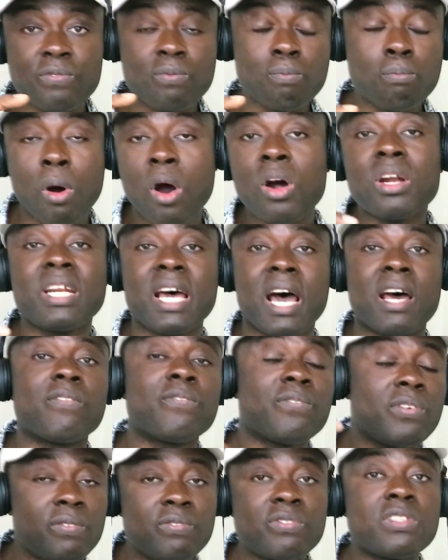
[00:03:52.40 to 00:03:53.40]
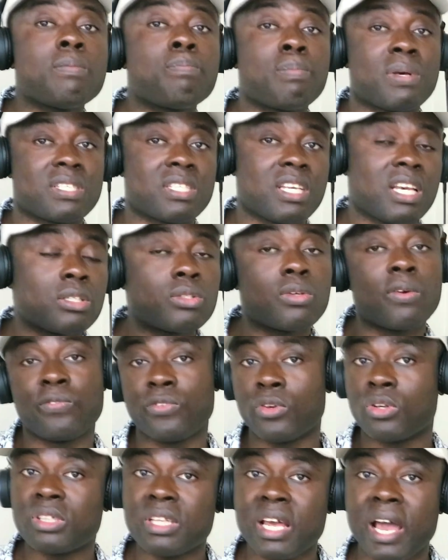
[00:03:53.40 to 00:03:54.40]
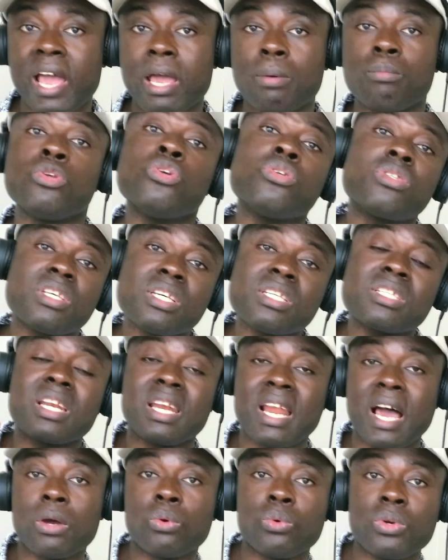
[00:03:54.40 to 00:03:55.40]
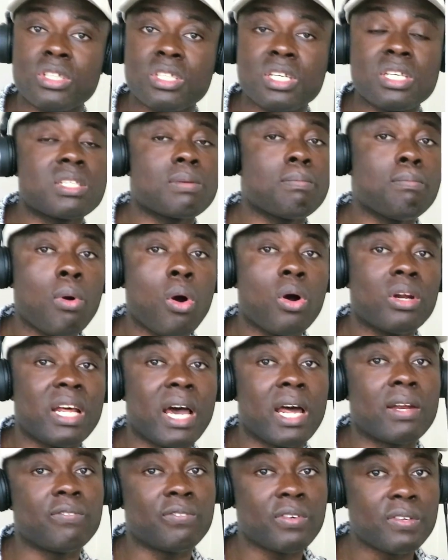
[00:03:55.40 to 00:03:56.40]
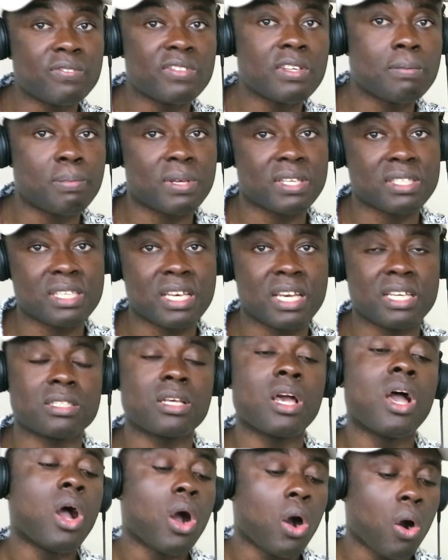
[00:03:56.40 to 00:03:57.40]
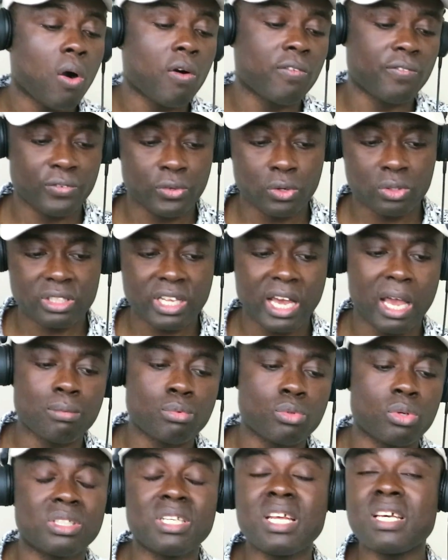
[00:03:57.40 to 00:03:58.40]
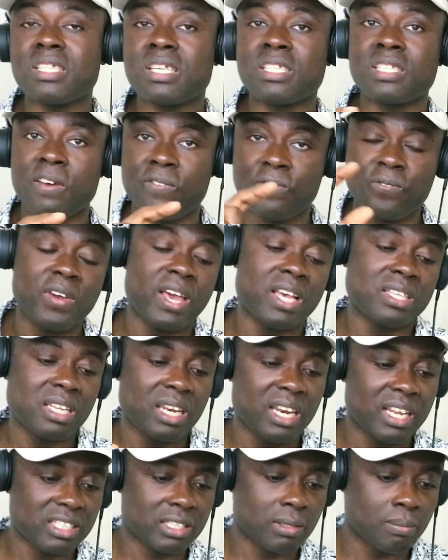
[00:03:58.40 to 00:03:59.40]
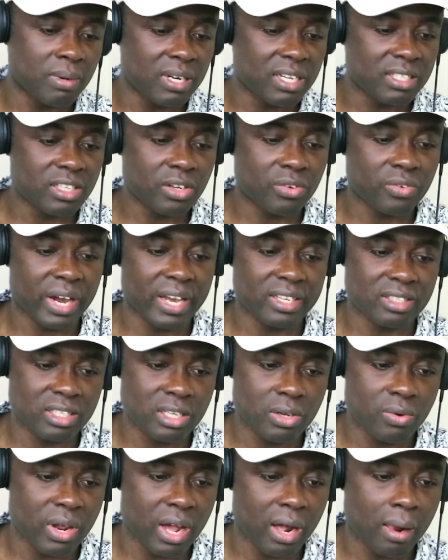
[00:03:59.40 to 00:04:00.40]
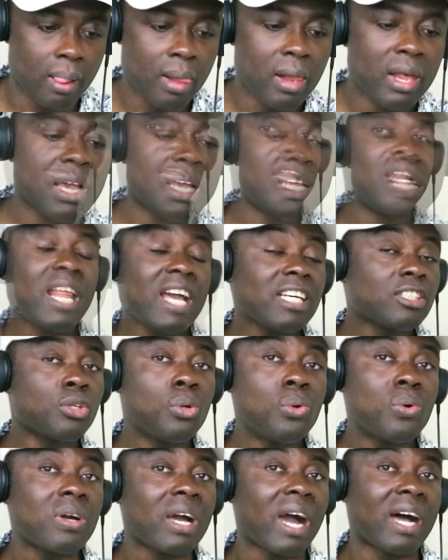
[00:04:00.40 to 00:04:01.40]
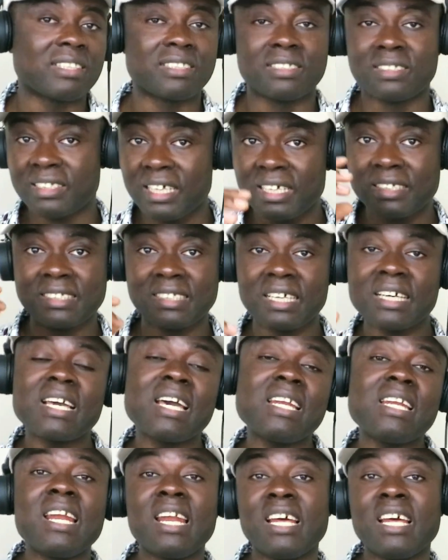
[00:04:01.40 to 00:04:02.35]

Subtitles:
more than 50% of your time. You teach languages more than 50% of your time. So this is the first eligibility criteria. Let's look at the second